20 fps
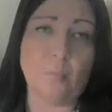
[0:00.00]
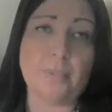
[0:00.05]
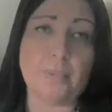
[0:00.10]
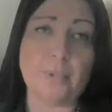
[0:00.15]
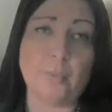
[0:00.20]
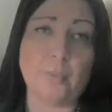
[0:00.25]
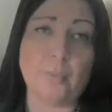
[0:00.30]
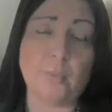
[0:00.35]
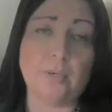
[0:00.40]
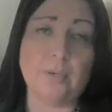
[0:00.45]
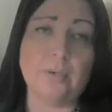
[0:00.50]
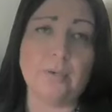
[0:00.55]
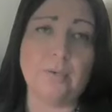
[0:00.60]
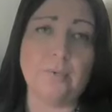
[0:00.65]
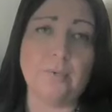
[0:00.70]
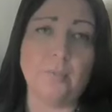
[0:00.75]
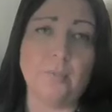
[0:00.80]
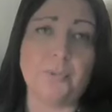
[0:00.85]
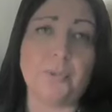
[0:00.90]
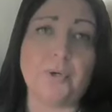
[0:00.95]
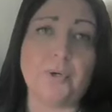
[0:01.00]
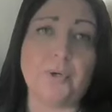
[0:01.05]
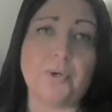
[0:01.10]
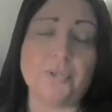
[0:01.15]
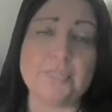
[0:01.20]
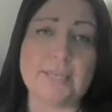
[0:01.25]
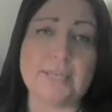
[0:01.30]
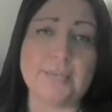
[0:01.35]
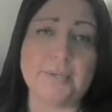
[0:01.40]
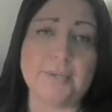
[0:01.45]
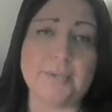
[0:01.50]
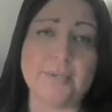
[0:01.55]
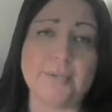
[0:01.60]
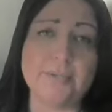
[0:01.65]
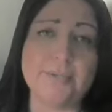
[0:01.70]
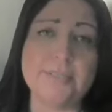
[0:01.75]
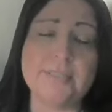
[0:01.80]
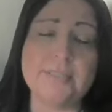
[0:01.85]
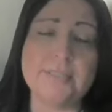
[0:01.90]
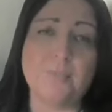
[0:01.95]
with their work, with our
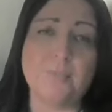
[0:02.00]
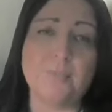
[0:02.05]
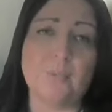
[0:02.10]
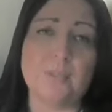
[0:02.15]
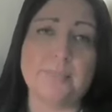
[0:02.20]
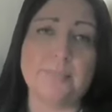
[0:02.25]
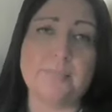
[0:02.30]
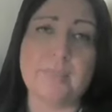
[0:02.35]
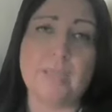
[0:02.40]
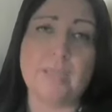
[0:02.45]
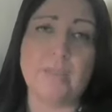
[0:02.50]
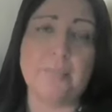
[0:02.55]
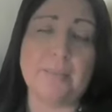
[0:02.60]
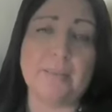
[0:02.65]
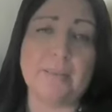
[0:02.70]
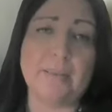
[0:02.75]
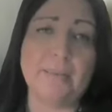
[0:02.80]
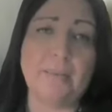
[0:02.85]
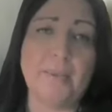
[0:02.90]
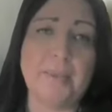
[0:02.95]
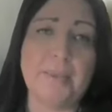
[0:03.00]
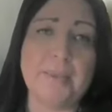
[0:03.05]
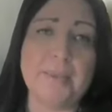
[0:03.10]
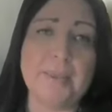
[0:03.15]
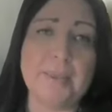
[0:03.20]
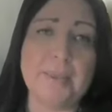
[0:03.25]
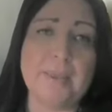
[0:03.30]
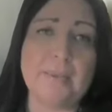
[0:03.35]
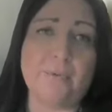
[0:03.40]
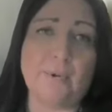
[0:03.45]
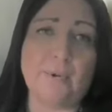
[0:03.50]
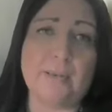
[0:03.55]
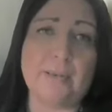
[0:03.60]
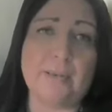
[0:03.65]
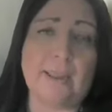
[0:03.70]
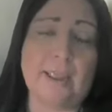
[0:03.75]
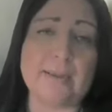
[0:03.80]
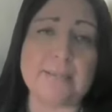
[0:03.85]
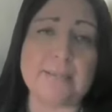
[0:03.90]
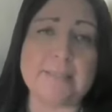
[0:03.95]
standards, with helping
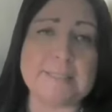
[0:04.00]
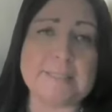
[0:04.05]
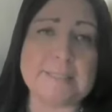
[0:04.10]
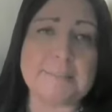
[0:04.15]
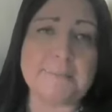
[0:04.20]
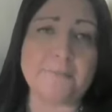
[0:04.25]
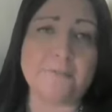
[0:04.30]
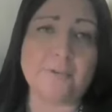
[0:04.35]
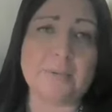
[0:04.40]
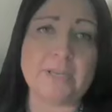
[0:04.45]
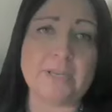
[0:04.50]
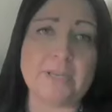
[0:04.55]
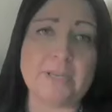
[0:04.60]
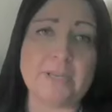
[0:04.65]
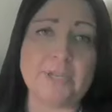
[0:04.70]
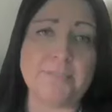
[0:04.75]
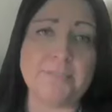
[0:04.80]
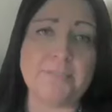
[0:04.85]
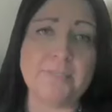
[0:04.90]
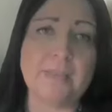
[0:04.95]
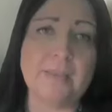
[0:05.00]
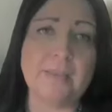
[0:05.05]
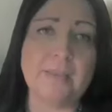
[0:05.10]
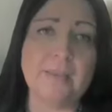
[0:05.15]
everyone access information.